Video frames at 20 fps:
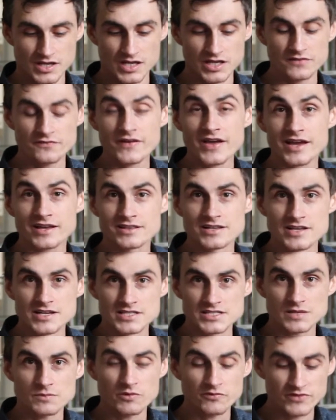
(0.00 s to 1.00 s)
In
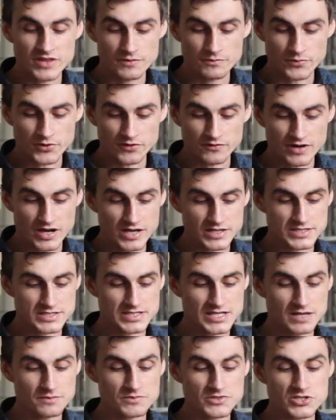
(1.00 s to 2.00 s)
fact, some of them provide some